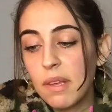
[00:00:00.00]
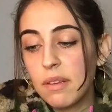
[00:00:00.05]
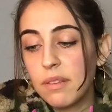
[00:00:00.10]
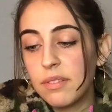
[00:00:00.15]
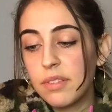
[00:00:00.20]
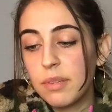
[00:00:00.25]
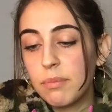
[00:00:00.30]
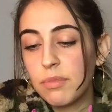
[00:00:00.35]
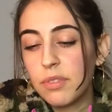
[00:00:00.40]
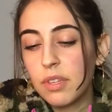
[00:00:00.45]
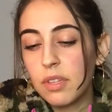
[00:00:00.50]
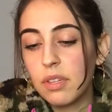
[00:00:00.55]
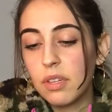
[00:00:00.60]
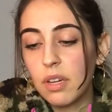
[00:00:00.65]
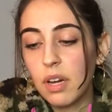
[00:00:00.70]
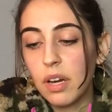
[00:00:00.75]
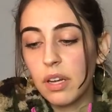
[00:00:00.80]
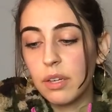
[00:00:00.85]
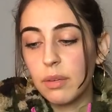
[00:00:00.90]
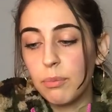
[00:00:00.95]
it seems like you
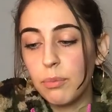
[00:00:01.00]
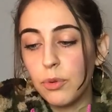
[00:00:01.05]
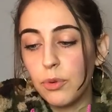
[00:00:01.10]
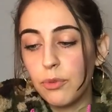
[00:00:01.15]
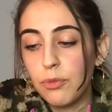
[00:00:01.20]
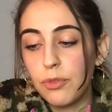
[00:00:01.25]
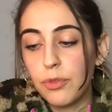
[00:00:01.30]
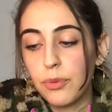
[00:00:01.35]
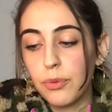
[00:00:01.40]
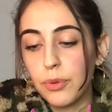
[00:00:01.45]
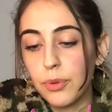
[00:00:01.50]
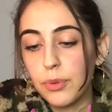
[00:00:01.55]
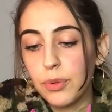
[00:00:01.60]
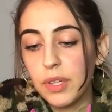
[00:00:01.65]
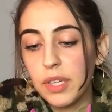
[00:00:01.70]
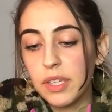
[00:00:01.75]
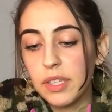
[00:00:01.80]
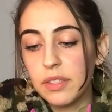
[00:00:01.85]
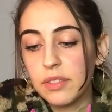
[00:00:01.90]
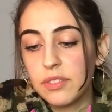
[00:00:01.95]
kind of move through
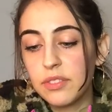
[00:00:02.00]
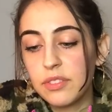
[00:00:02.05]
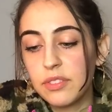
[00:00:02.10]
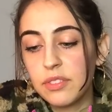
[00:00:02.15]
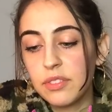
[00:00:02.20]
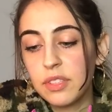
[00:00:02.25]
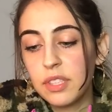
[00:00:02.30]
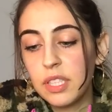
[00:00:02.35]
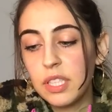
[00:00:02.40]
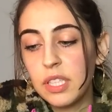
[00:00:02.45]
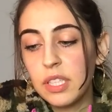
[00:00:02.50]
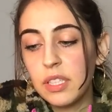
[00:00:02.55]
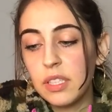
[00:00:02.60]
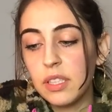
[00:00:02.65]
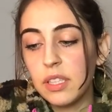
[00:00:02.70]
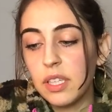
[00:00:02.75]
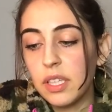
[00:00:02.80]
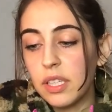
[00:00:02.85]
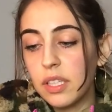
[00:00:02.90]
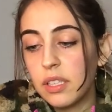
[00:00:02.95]
this.
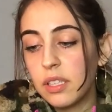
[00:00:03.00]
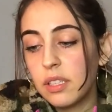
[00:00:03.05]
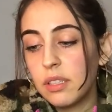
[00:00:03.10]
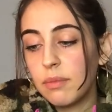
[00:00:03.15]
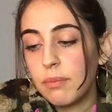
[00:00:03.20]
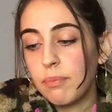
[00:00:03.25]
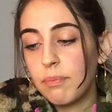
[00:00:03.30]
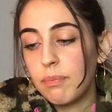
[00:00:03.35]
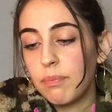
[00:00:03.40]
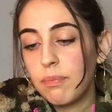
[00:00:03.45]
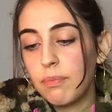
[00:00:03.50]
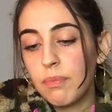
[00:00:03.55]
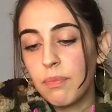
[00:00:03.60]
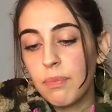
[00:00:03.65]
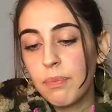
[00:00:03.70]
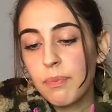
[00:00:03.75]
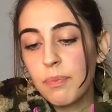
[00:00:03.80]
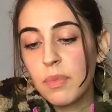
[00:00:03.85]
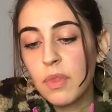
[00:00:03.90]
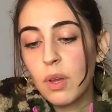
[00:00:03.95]
Like,
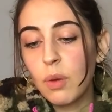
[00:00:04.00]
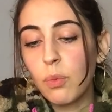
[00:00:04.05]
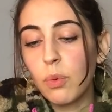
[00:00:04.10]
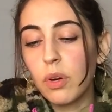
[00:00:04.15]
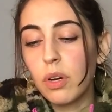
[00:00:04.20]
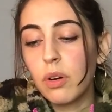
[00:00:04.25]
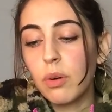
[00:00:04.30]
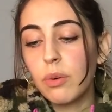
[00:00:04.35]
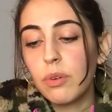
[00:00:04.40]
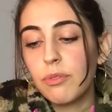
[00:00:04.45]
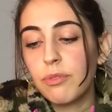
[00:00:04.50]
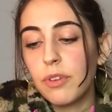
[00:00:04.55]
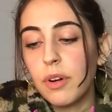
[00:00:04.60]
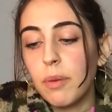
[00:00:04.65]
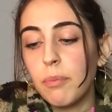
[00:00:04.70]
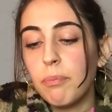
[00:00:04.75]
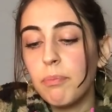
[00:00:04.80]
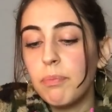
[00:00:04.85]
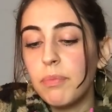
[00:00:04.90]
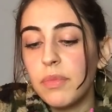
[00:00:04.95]
we're going
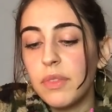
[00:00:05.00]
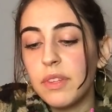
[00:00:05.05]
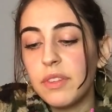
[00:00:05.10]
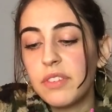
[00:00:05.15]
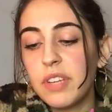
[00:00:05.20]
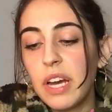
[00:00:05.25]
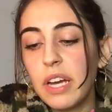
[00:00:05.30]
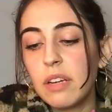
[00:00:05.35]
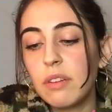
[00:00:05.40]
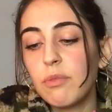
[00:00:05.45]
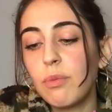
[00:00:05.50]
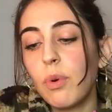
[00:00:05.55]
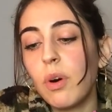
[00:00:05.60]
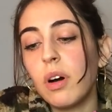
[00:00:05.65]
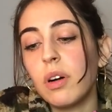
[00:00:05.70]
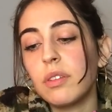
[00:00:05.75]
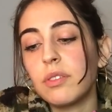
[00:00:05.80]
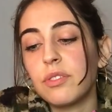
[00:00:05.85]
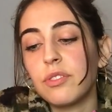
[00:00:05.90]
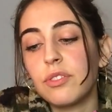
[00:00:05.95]
from the Ten of
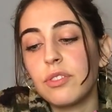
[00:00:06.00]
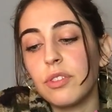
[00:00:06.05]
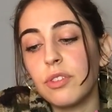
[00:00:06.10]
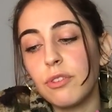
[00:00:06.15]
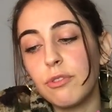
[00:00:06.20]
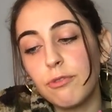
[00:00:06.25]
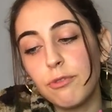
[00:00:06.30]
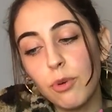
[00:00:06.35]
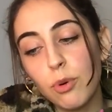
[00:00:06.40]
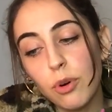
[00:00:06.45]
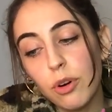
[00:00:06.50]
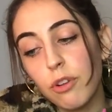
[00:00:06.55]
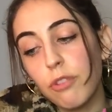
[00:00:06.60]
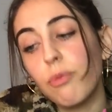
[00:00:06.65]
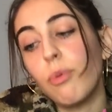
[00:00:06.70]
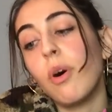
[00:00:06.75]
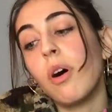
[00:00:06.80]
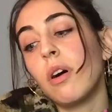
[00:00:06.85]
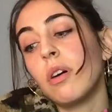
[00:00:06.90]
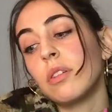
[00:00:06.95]
Wands to the Four
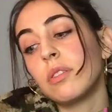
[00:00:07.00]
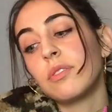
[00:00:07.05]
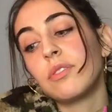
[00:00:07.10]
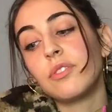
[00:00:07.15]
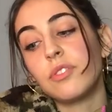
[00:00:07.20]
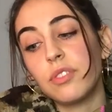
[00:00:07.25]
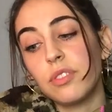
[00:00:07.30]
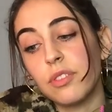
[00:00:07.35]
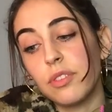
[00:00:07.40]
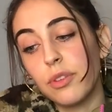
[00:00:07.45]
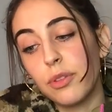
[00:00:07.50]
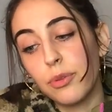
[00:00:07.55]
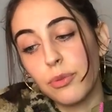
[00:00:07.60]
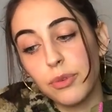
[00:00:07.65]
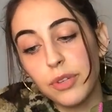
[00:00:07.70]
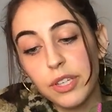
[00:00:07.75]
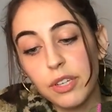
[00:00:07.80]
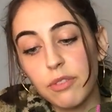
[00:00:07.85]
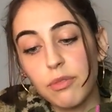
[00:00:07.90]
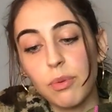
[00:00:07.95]
of Wands to the
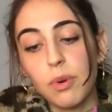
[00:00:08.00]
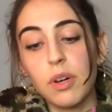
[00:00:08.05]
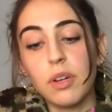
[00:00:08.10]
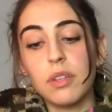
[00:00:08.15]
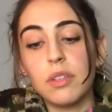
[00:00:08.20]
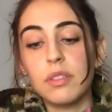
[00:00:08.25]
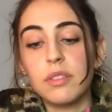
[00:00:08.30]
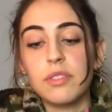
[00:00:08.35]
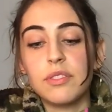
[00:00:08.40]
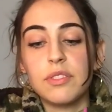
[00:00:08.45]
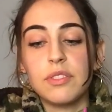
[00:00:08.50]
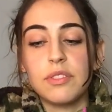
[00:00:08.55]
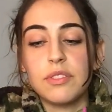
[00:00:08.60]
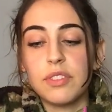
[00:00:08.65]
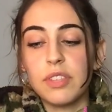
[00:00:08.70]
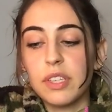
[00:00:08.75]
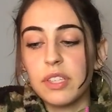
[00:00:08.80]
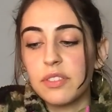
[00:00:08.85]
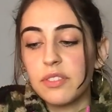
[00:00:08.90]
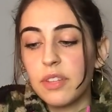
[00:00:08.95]
Three of Wands.
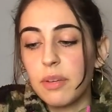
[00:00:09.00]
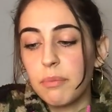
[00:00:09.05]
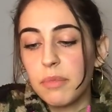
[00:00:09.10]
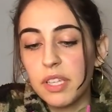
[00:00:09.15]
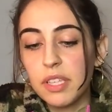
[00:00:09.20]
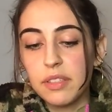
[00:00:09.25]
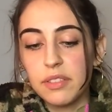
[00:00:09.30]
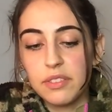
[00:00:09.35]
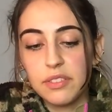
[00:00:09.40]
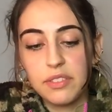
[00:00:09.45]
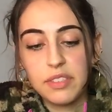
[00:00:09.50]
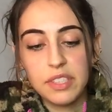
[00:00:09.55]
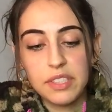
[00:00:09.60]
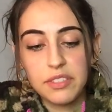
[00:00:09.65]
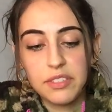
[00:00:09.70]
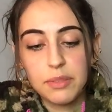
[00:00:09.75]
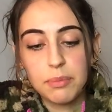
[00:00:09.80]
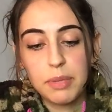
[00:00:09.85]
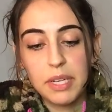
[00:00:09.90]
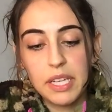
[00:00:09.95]
It's like something is
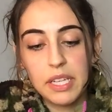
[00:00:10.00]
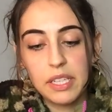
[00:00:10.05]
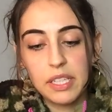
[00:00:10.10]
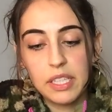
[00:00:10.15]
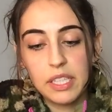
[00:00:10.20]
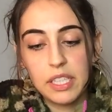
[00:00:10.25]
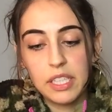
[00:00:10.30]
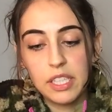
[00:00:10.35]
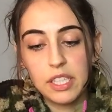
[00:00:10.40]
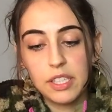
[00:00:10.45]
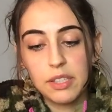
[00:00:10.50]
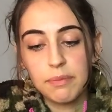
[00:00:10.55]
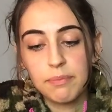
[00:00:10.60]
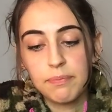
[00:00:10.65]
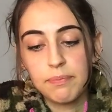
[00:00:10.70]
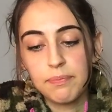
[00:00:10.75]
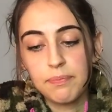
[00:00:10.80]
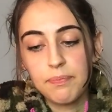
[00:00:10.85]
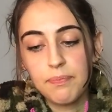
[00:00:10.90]
dissipating here.